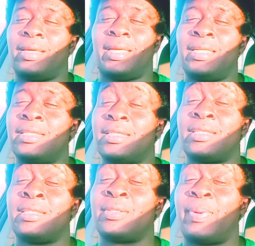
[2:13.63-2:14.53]
It's
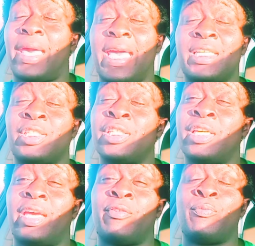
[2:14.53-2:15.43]
just this past year
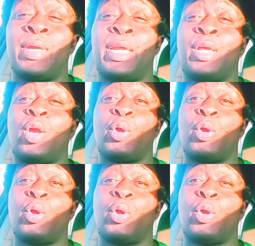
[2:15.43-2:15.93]
have been